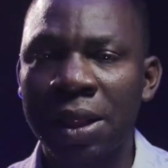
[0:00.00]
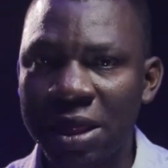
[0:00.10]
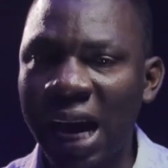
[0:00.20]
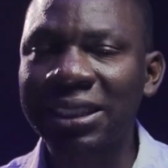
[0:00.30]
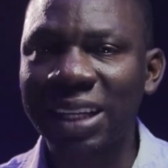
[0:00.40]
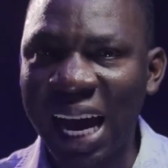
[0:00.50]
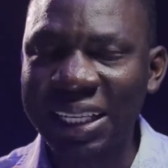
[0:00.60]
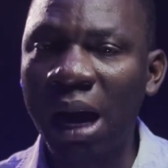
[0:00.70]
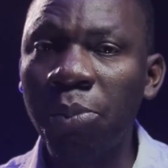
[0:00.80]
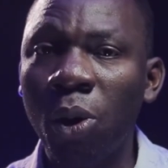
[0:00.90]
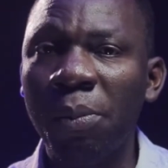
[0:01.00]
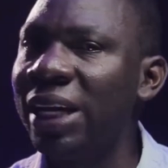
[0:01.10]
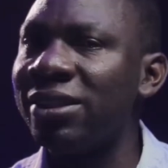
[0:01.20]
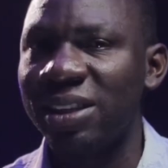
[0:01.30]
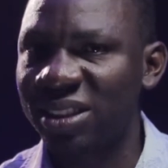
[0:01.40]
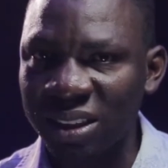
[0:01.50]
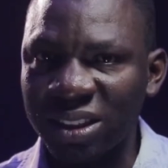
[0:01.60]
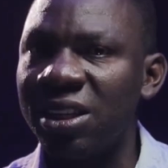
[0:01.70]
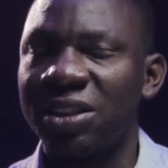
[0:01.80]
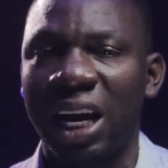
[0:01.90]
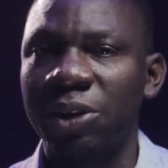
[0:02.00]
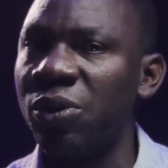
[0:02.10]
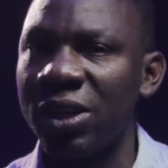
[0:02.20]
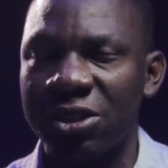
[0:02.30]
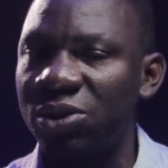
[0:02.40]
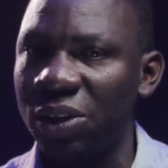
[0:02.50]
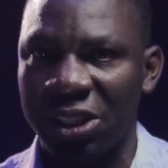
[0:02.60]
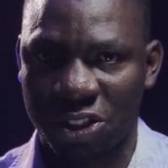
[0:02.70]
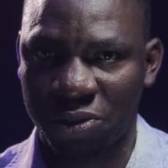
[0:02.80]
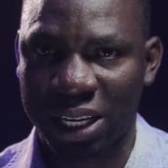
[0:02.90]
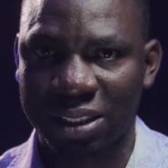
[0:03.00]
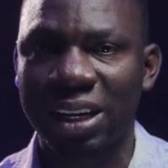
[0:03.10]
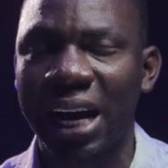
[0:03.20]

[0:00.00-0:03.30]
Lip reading: That at that moment, the shadow is not distracting.